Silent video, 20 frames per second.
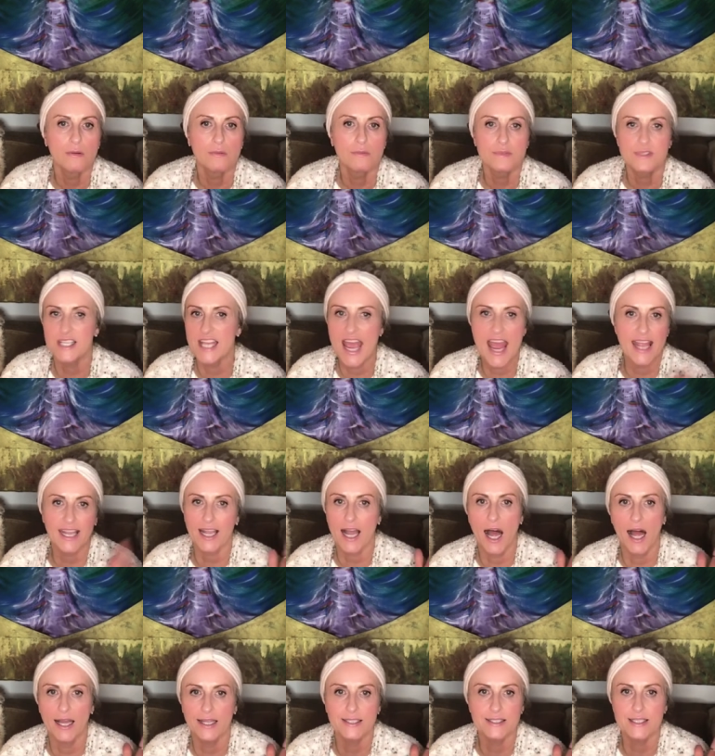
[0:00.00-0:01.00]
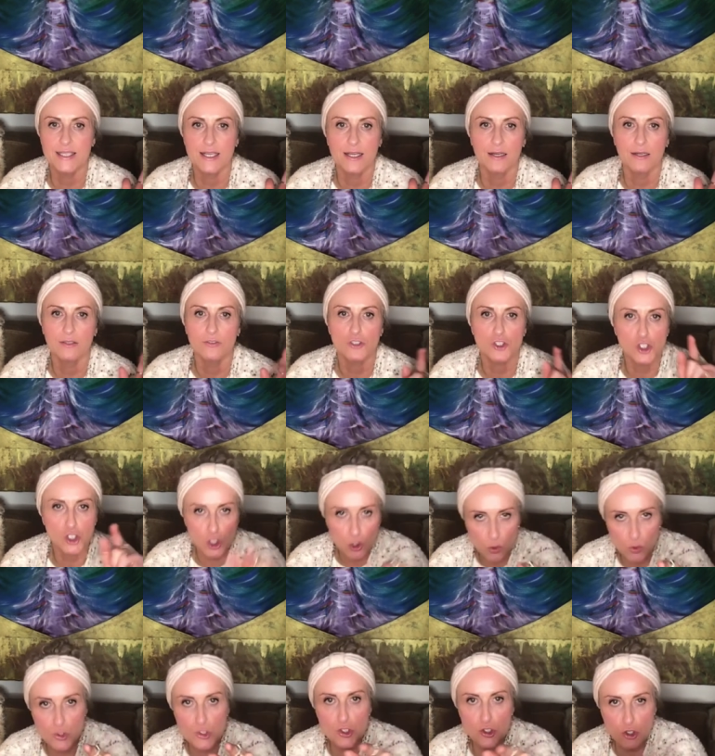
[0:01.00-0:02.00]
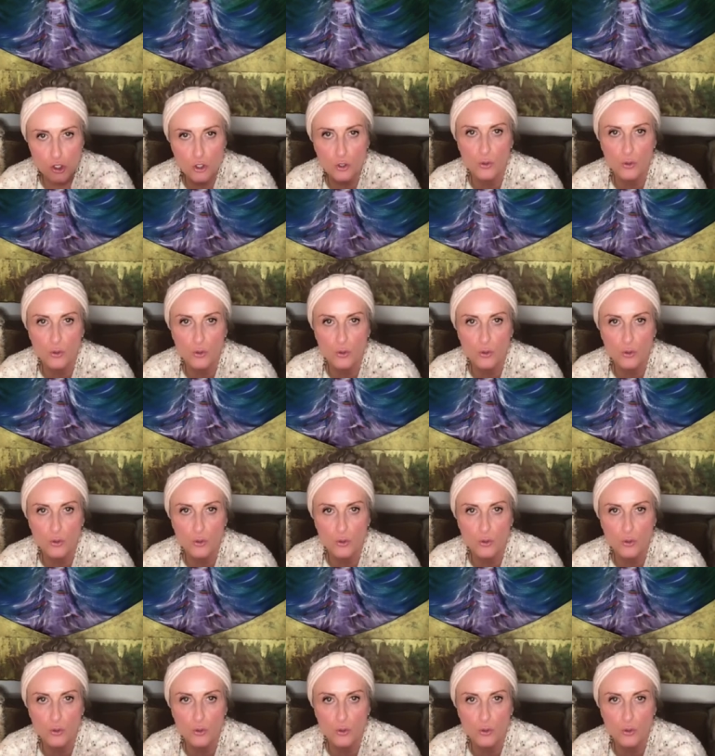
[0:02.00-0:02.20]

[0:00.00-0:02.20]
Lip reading: tech idea chose you.